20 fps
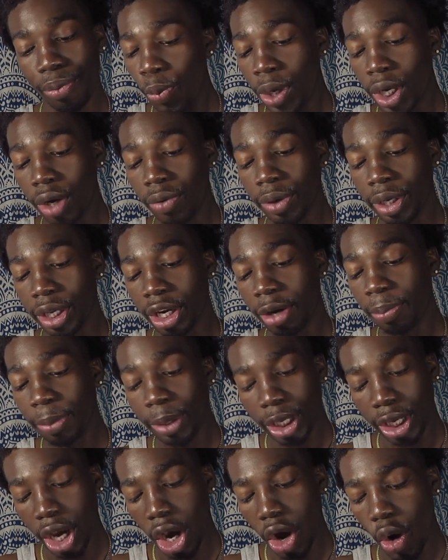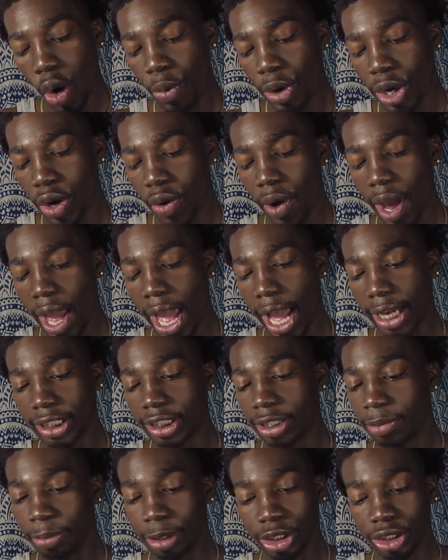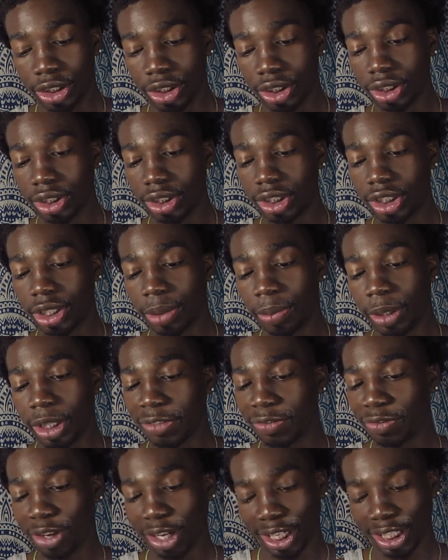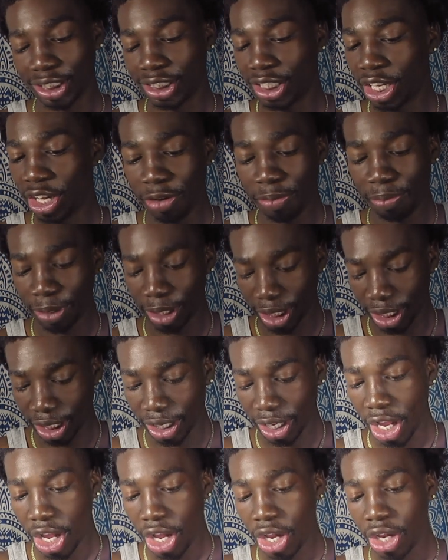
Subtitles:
we gonna get on Bigo and we gonna ask the bitches to motherfucking tell me,